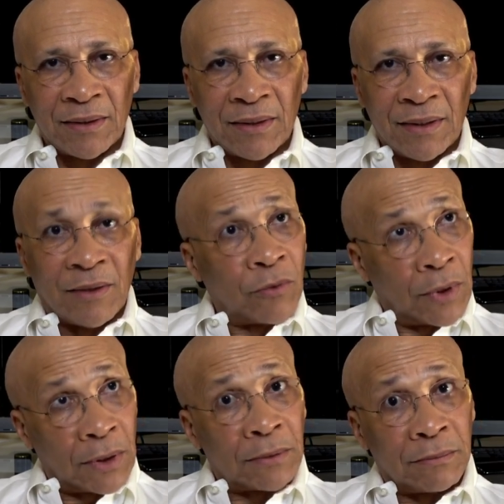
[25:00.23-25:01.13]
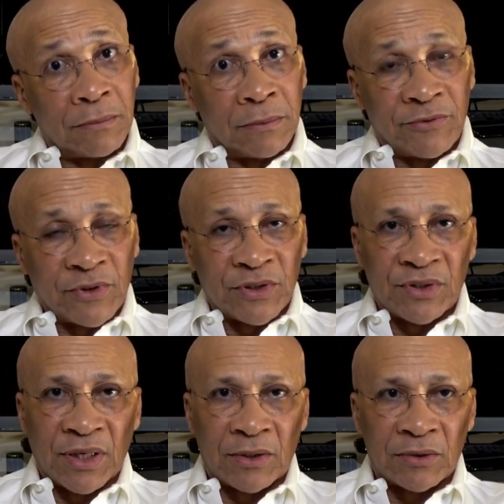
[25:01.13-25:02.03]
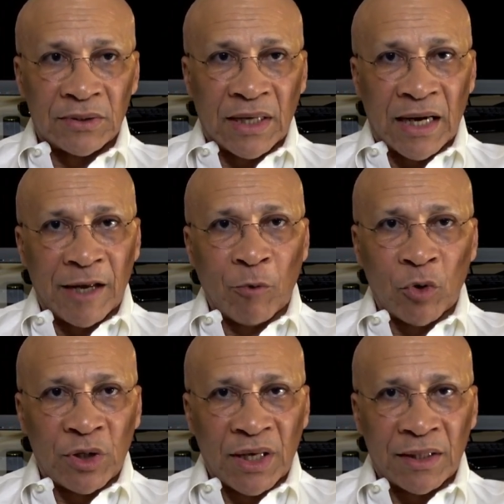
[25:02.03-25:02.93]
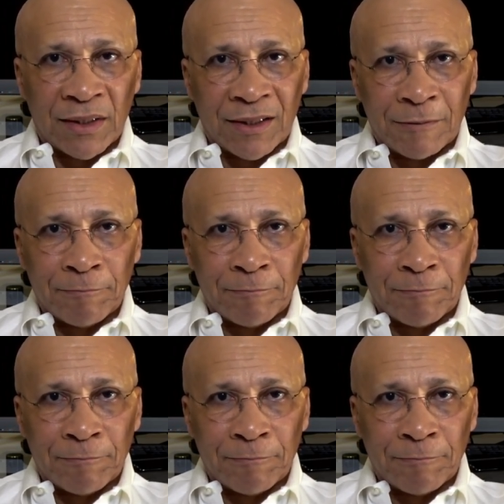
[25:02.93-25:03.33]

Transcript: well, if they sell on time, or he can,